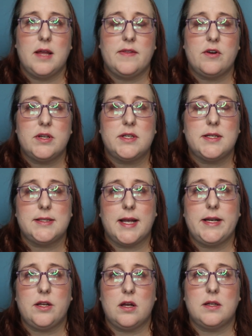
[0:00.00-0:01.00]
there is a
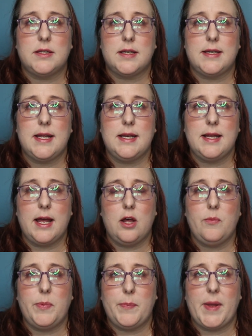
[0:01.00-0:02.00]
site called Need
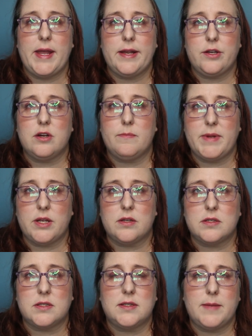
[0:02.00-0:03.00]
Help Paying Your Bills.